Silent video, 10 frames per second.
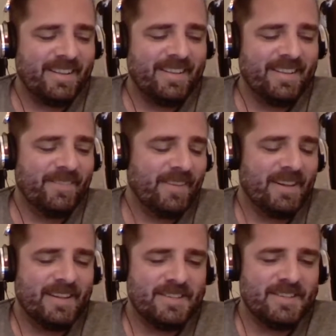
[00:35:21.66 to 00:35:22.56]

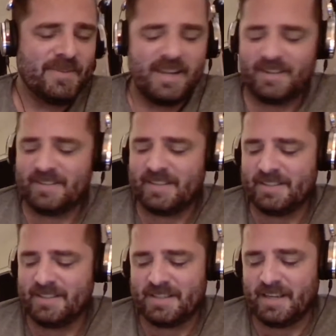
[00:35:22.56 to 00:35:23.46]
While he's away,
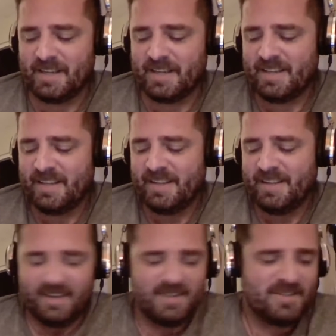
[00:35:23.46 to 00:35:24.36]
I'll just say that
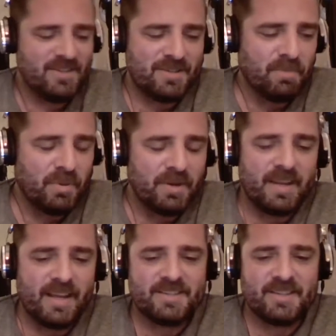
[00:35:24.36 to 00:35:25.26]
it's just important
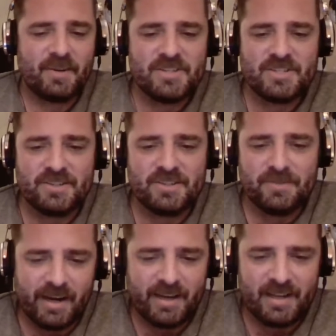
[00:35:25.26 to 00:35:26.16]
to ask the questions,
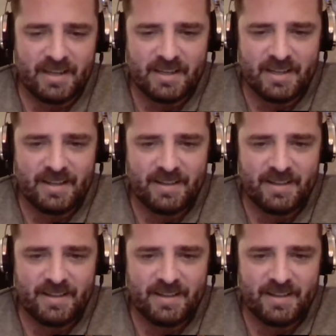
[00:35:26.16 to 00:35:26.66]
right? I